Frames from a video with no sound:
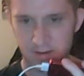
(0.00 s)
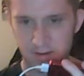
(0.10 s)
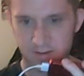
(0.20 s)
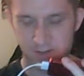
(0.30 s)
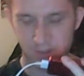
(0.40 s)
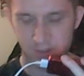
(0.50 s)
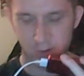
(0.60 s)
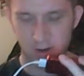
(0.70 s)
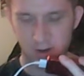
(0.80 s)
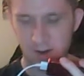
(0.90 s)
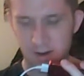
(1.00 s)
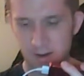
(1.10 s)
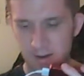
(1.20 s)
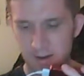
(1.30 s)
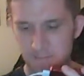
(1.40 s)
for sure.
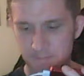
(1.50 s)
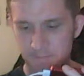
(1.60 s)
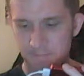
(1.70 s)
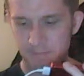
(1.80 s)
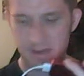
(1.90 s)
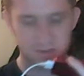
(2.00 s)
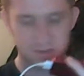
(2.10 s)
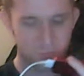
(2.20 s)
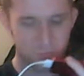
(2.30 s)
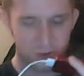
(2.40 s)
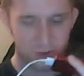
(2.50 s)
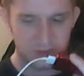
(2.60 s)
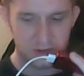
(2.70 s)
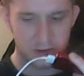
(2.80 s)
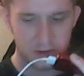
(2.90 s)
Extra point was
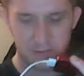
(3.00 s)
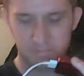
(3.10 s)
good.